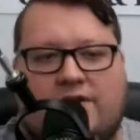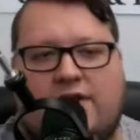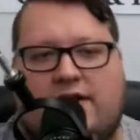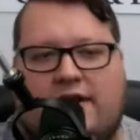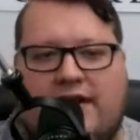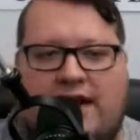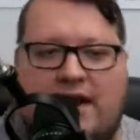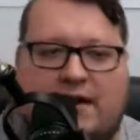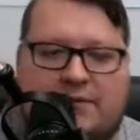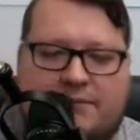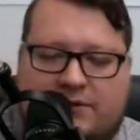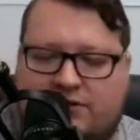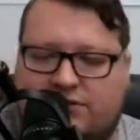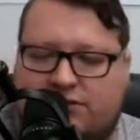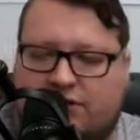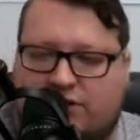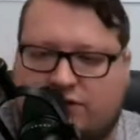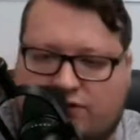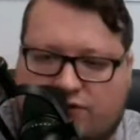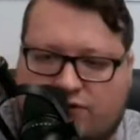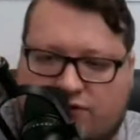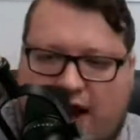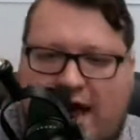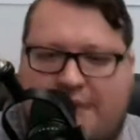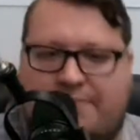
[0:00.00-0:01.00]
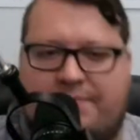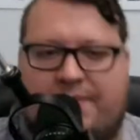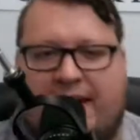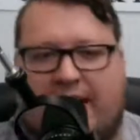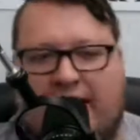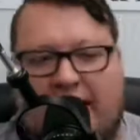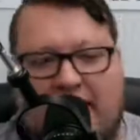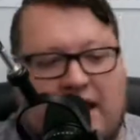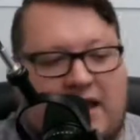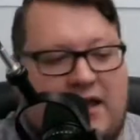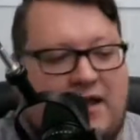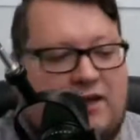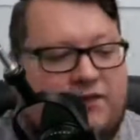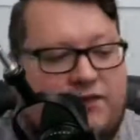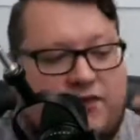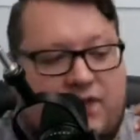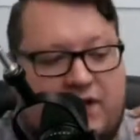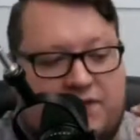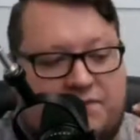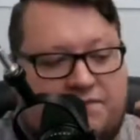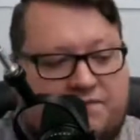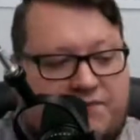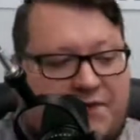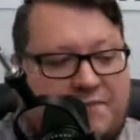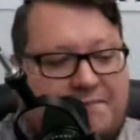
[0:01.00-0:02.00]
The numbers are dropping.
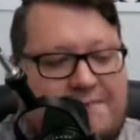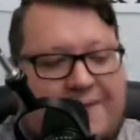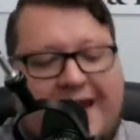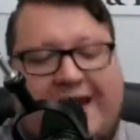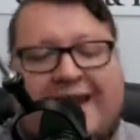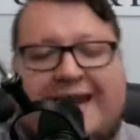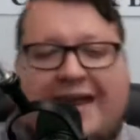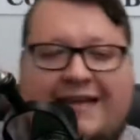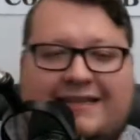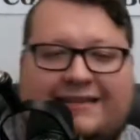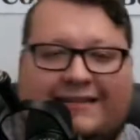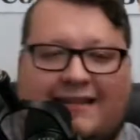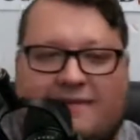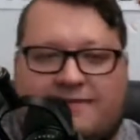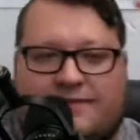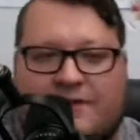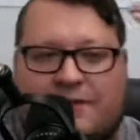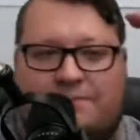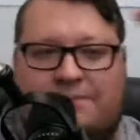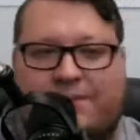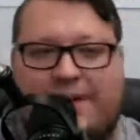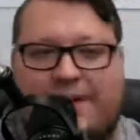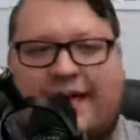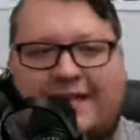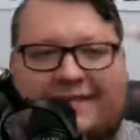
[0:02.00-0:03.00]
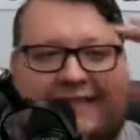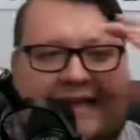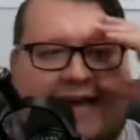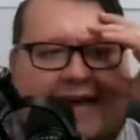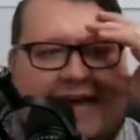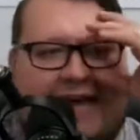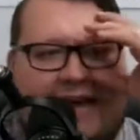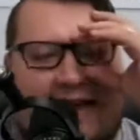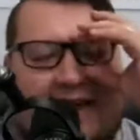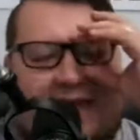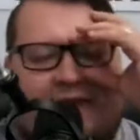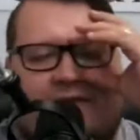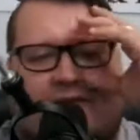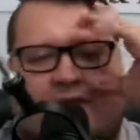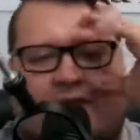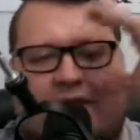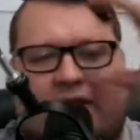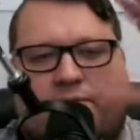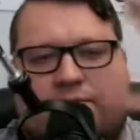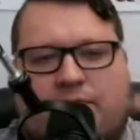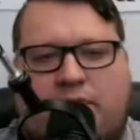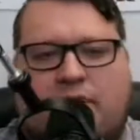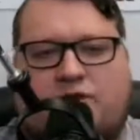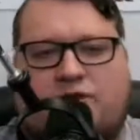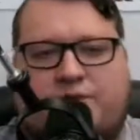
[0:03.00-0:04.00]
The mandates left in place. I can't
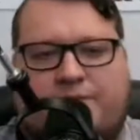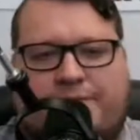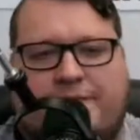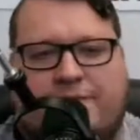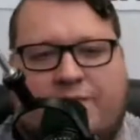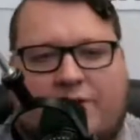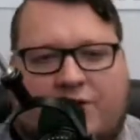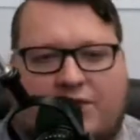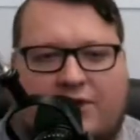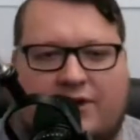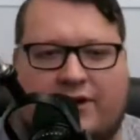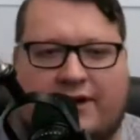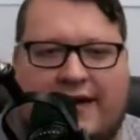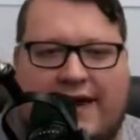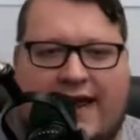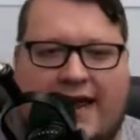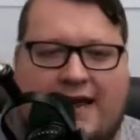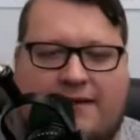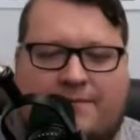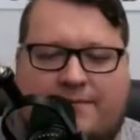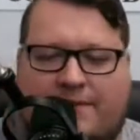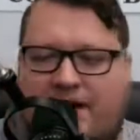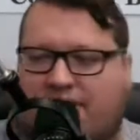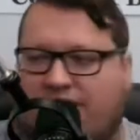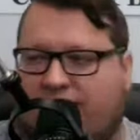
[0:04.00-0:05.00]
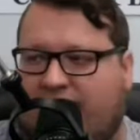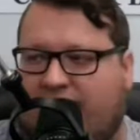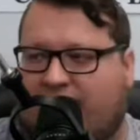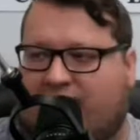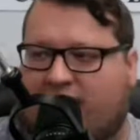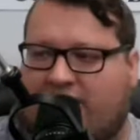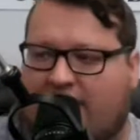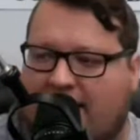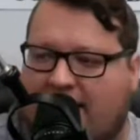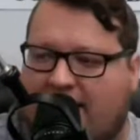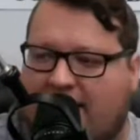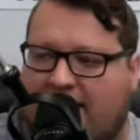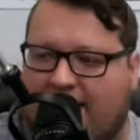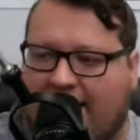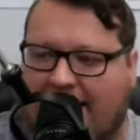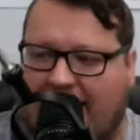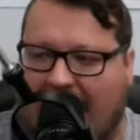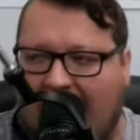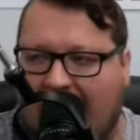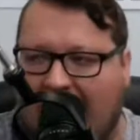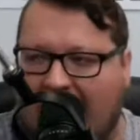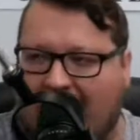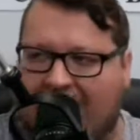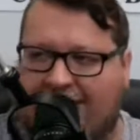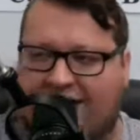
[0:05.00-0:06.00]
even, most people are looking at them now figuring out,
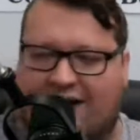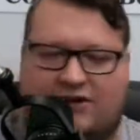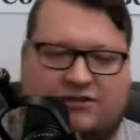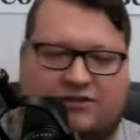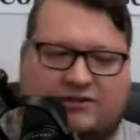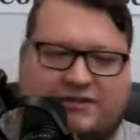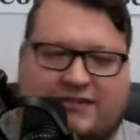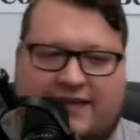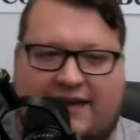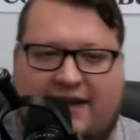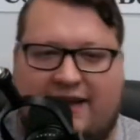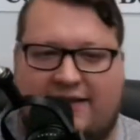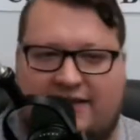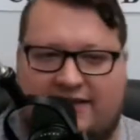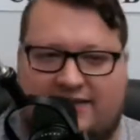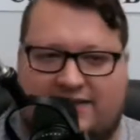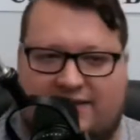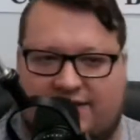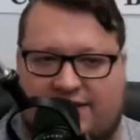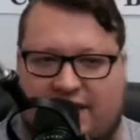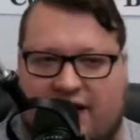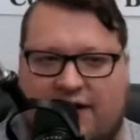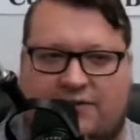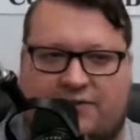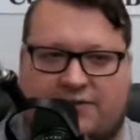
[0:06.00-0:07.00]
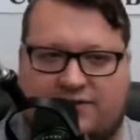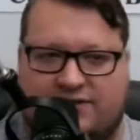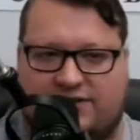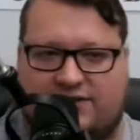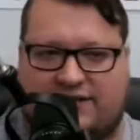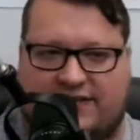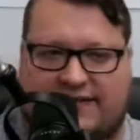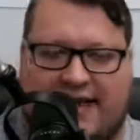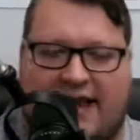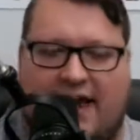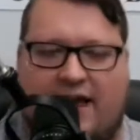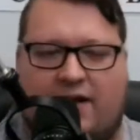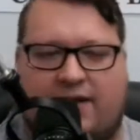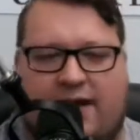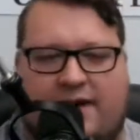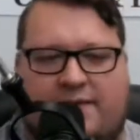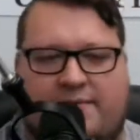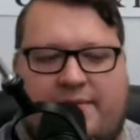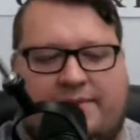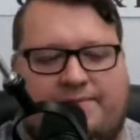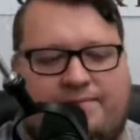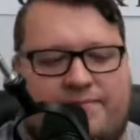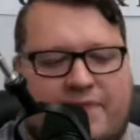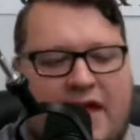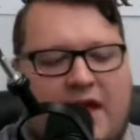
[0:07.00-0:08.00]
like, I don't even understand how this lowers the count.
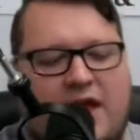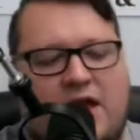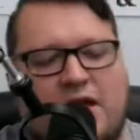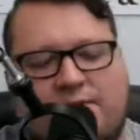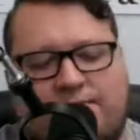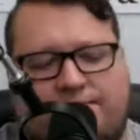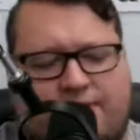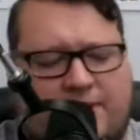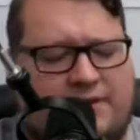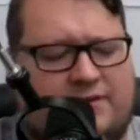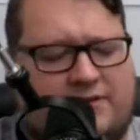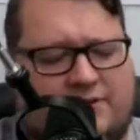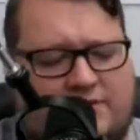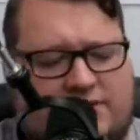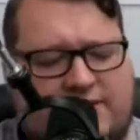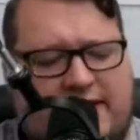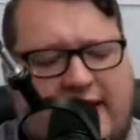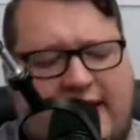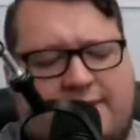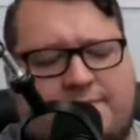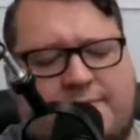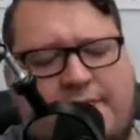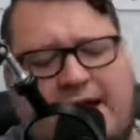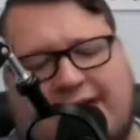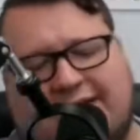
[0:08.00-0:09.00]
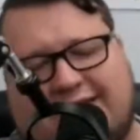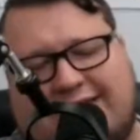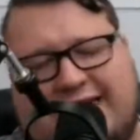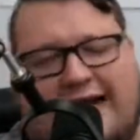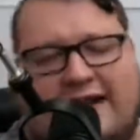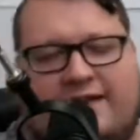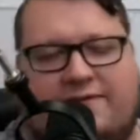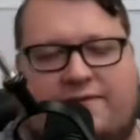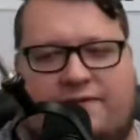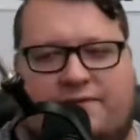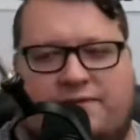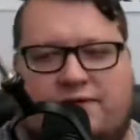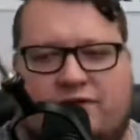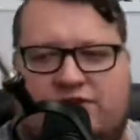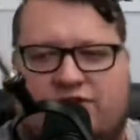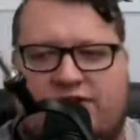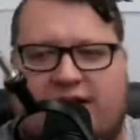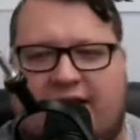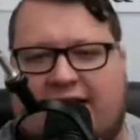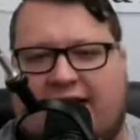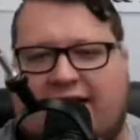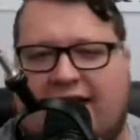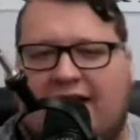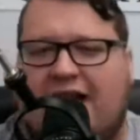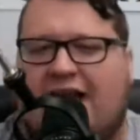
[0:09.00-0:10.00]
I mean, take mass out of it for a
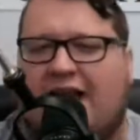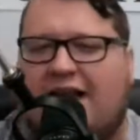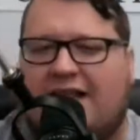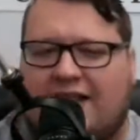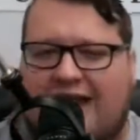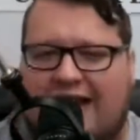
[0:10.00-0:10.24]
second.